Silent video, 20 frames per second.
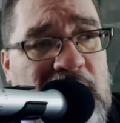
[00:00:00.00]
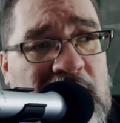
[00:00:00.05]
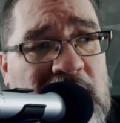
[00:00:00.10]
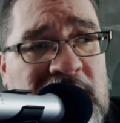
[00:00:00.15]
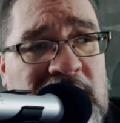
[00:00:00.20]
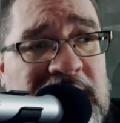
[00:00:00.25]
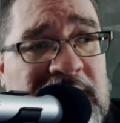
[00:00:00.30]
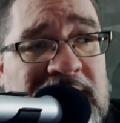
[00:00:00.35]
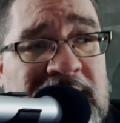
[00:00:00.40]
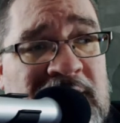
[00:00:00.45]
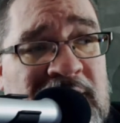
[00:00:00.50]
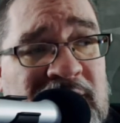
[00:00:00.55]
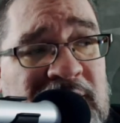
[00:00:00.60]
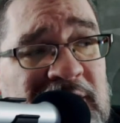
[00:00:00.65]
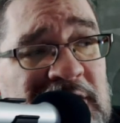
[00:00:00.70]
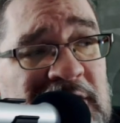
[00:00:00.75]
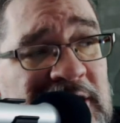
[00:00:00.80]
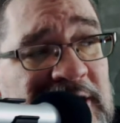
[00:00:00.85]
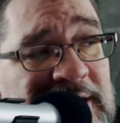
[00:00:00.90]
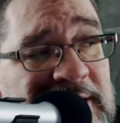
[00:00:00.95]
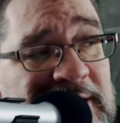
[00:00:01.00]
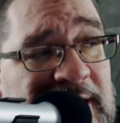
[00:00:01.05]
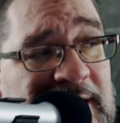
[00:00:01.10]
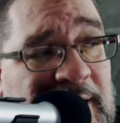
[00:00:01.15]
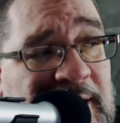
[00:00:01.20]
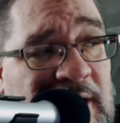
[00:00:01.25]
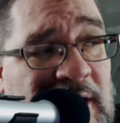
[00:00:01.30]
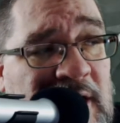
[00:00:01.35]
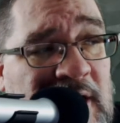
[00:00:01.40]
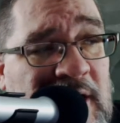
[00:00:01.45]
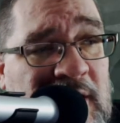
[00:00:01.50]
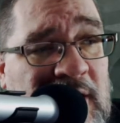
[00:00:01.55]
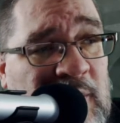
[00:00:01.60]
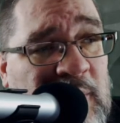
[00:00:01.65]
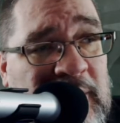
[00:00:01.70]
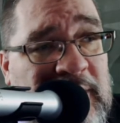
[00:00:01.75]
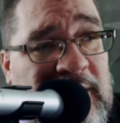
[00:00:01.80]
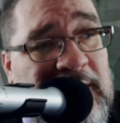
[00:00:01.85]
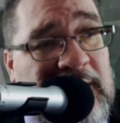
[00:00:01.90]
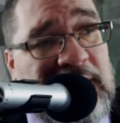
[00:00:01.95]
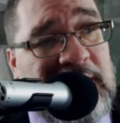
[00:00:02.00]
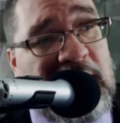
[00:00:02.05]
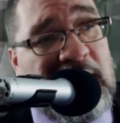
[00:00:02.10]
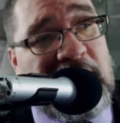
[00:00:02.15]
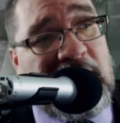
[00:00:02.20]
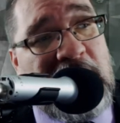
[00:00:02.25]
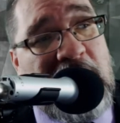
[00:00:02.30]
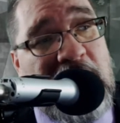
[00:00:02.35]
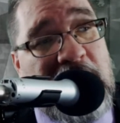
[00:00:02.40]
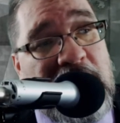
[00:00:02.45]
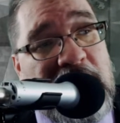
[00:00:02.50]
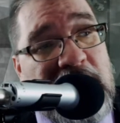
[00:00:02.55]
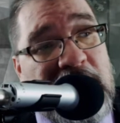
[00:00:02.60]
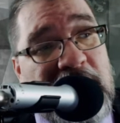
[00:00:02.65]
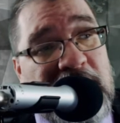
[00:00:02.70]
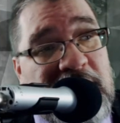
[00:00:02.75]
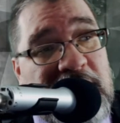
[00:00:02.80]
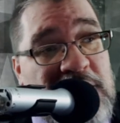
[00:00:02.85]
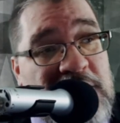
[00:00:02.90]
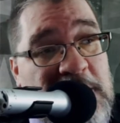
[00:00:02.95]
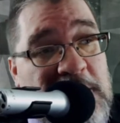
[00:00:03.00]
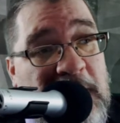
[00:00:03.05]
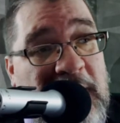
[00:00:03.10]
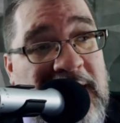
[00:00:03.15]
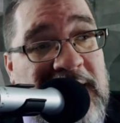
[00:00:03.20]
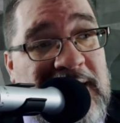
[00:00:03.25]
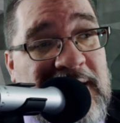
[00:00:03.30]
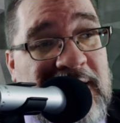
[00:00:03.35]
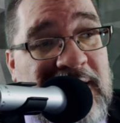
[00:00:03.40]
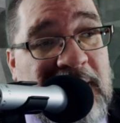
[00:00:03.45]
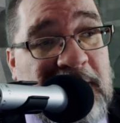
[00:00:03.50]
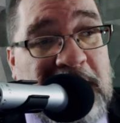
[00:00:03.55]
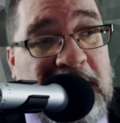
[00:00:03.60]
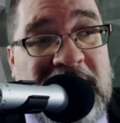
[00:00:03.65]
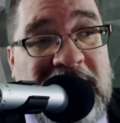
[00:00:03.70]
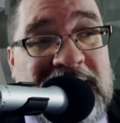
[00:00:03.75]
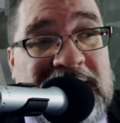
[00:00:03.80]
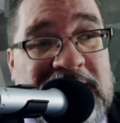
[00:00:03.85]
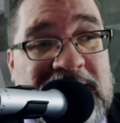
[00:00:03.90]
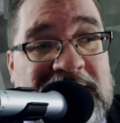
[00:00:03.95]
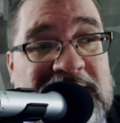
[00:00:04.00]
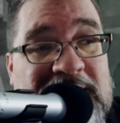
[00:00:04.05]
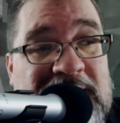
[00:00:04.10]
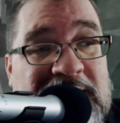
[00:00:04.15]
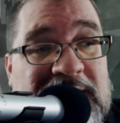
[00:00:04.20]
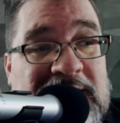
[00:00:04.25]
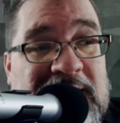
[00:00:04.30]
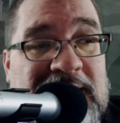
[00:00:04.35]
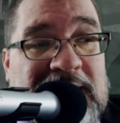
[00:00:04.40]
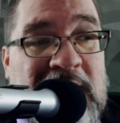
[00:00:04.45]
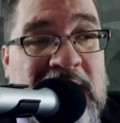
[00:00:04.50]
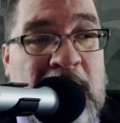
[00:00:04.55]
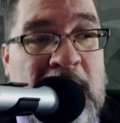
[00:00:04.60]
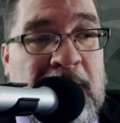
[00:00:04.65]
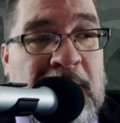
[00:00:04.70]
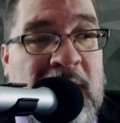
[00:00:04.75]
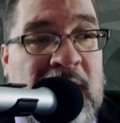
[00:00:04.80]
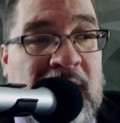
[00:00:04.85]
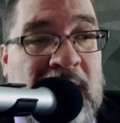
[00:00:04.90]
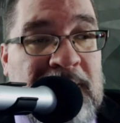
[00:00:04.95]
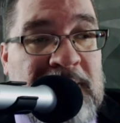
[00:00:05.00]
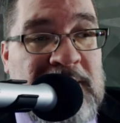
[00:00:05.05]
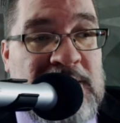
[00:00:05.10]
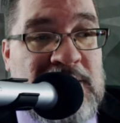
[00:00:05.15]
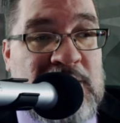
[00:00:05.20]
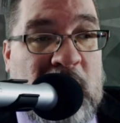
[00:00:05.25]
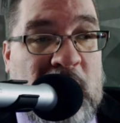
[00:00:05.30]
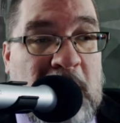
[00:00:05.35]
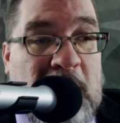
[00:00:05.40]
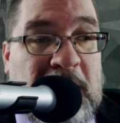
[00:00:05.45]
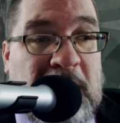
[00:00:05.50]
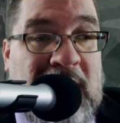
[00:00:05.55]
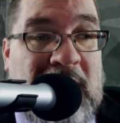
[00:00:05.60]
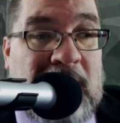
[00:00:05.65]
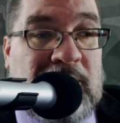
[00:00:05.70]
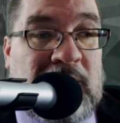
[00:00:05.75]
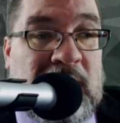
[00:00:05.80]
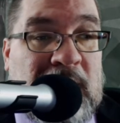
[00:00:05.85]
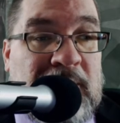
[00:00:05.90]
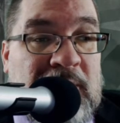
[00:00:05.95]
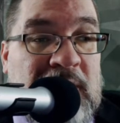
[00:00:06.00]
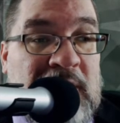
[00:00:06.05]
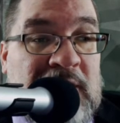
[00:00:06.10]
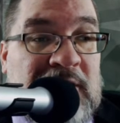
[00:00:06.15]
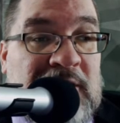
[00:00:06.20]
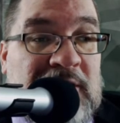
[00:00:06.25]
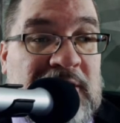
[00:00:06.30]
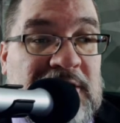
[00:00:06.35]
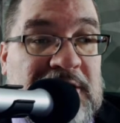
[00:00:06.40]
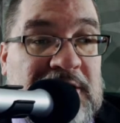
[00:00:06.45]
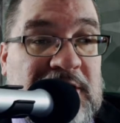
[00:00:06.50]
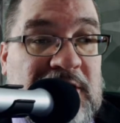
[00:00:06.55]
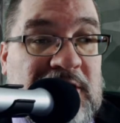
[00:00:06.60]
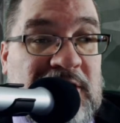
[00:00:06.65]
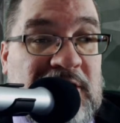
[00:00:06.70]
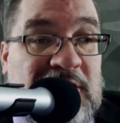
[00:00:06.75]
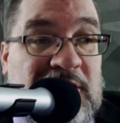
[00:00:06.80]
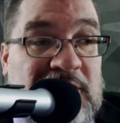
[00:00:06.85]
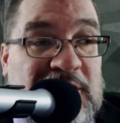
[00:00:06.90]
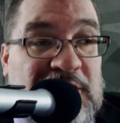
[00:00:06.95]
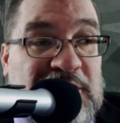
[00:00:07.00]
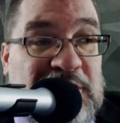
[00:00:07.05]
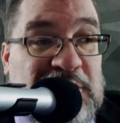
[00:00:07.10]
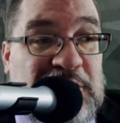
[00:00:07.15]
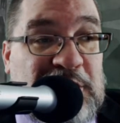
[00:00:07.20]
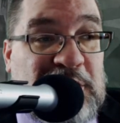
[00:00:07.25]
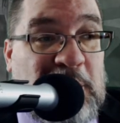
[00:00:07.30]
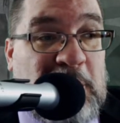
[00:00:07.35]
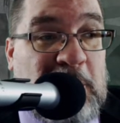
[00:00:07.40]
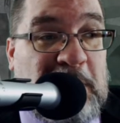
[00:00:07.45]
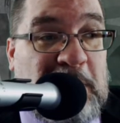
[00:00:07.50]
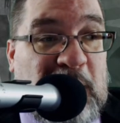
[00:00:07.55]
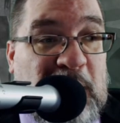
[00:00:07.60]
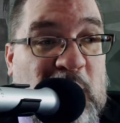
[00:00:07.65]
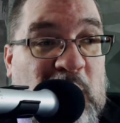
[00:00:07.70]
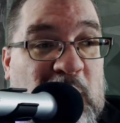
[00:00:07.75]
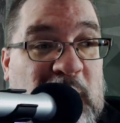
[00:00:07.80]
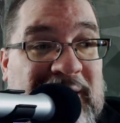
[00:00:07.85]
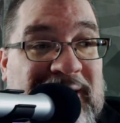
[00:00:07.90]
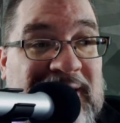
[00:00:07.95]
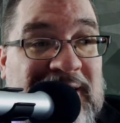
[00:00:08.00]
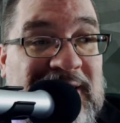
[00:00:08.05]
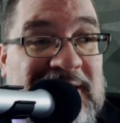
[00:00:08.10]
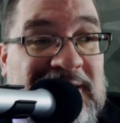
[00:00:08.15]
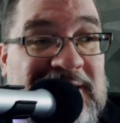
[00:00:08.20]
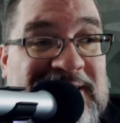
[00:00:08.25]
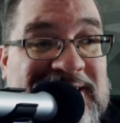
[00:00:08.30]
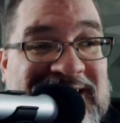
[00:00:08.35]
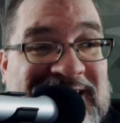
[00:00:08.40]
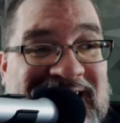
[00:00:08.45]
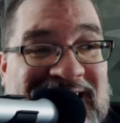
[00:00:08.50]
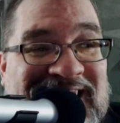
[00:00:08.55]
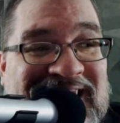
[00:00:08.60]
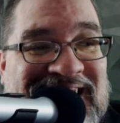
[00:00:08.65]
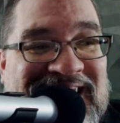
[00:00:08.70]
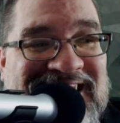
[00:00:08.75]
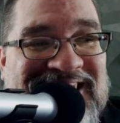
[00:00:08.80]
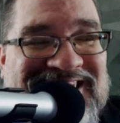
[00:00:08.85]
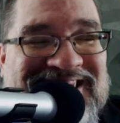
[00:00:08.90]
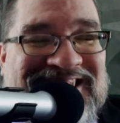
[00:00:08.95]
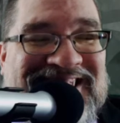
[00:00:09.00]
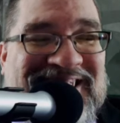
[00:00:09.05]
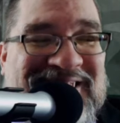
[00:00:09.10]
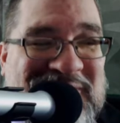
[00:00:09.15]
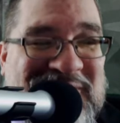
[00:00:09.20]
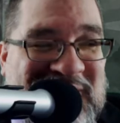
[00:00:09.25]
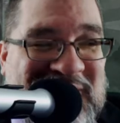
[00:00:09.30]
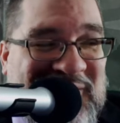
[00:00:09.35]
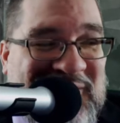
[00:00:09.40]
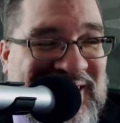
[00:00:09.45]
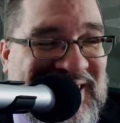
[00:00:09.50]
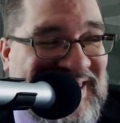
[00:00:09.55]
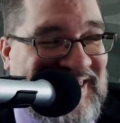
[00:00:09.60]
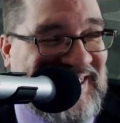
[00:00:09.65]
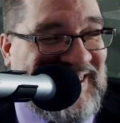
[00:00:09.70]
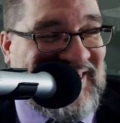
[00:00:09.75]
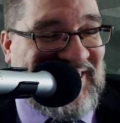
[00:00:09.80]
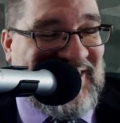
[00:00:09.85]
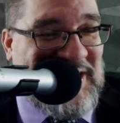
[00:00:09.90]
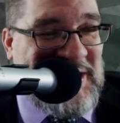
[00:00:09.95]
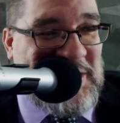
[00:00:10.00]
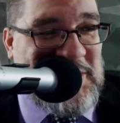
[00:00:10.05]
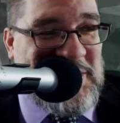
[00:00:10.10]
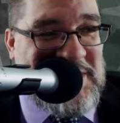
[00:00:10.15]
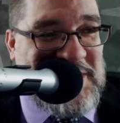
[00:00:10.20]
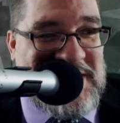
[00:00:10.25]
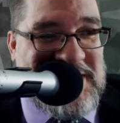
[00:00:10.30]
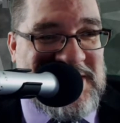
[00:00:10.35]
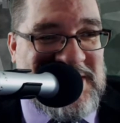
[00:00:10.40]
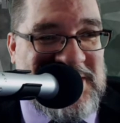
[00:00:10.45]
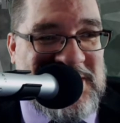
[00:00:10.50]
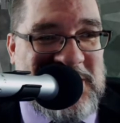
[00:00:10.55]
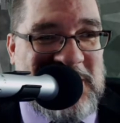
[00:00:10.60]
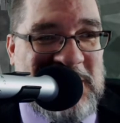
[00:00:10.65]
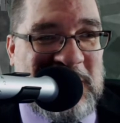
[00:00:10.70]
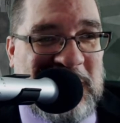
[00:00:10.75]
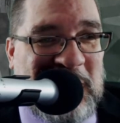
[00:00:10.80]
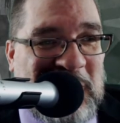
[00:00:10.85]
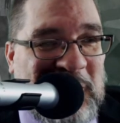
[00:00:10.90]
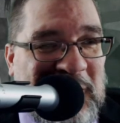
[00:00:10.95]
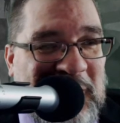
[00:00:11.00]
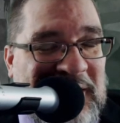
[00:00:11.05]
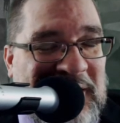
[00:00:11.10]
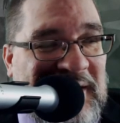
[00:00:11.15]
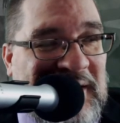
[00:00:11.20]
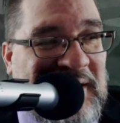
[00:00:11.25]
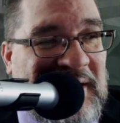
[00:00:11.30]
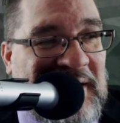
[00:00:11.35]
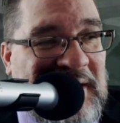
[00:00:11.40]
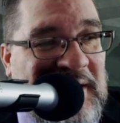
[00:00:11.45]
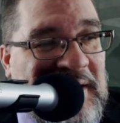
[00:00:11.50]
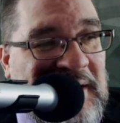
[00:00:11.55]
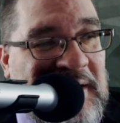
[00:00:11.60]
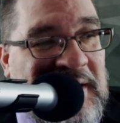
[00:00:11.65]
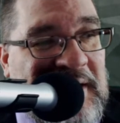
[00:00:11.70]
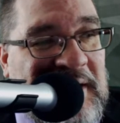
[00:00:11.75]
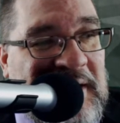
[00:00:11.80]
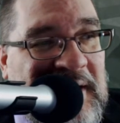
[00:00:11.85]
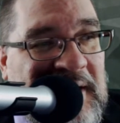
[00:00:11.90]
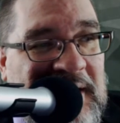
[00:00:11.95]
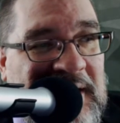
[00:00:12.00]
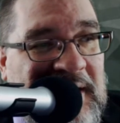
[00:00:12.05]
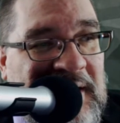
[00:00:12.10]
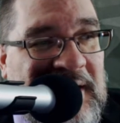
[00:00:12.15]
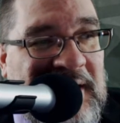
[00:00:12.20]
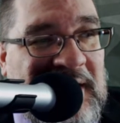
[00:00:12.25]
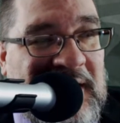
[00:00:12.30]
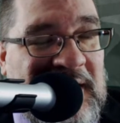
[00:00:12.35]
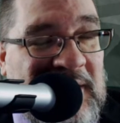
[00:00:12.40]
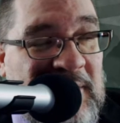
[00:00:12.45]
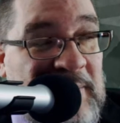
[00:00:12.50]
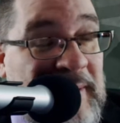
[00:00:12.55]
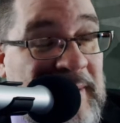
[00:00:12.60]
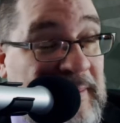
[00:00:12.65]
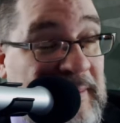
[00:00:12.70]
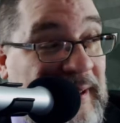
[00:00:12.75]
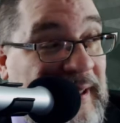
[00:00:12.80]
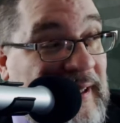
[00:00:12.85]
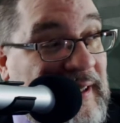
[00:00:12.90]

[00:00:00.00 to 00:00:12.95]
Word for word: It didn't originally say One Nation Under God. Despite the pledge's success, Bellamy saw a problem. The children looked super weird. Super weird. The article says super weird. Maybe